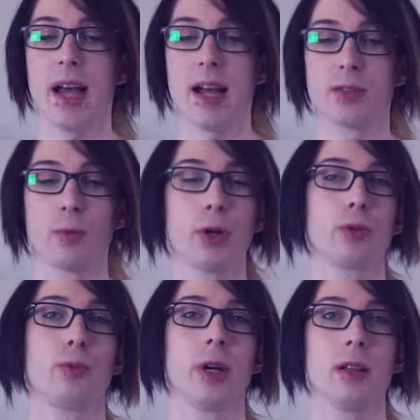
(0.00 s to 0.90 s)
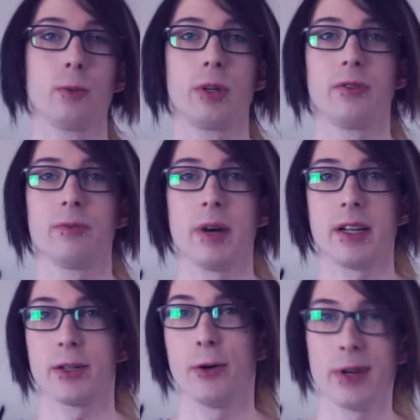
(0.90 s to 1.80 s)
has worked well with
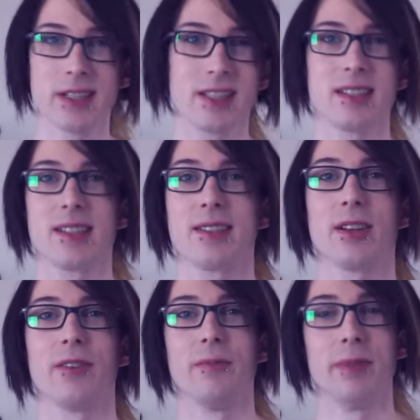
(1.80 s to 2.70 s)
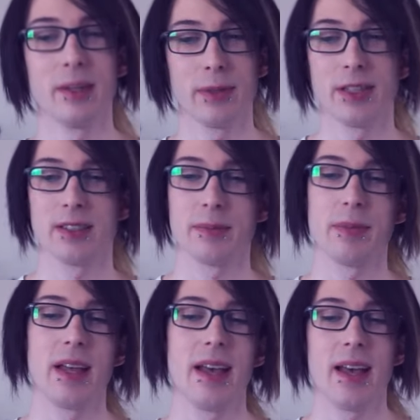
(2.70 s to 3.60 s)
my coexistence of
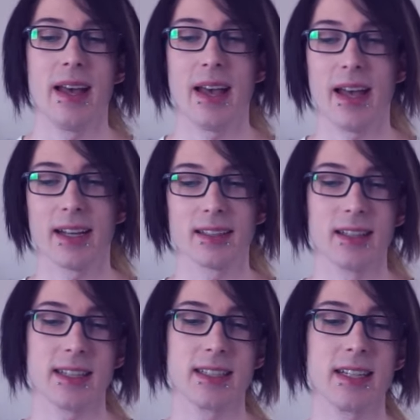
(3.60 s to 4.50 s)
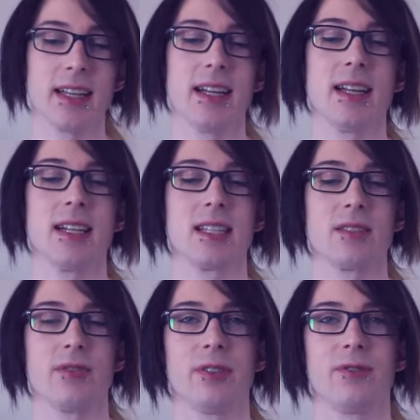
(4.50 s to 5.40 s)
minimalism and collecting
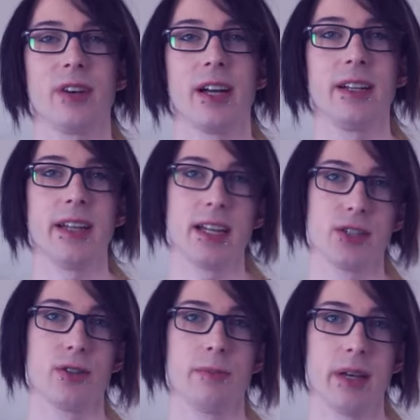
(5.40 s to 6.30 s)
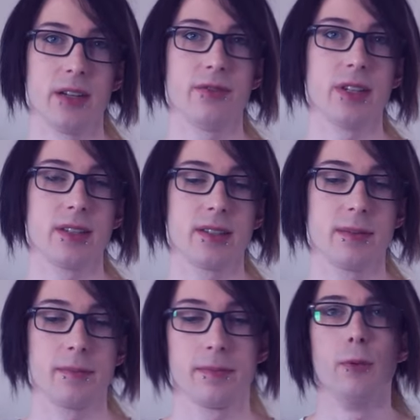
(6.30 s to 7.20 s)
is the financial
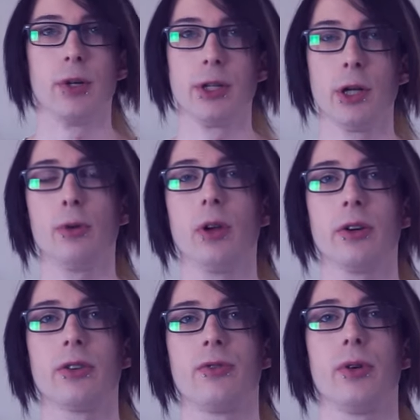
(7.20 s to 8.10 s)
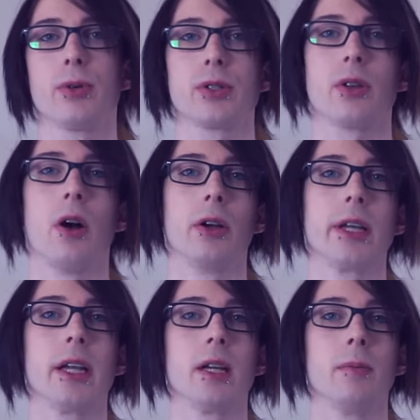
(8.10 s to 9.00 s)
benefits. When you no longer focus
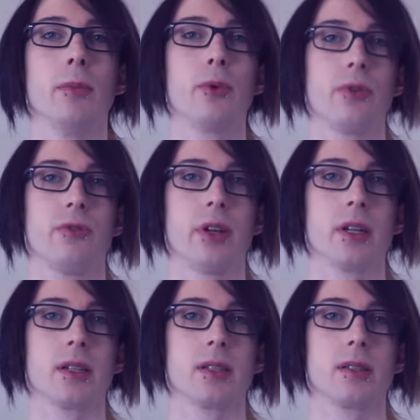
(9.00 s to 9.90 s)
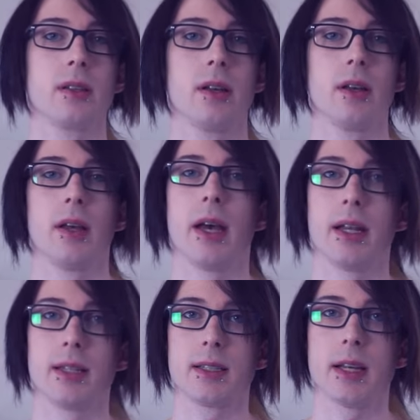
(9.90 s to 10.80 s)
on getting more things
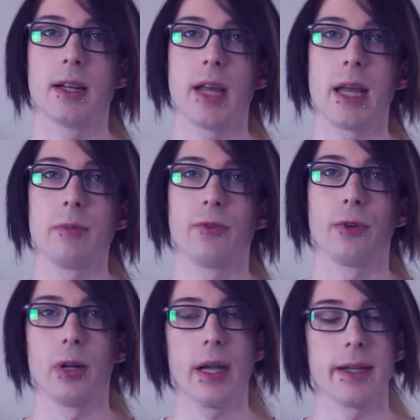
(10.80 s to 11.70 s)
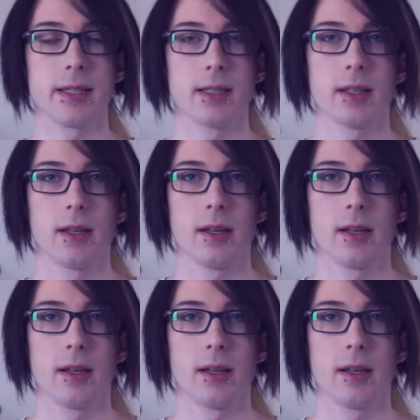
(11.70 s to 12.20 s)
and instead aim for less,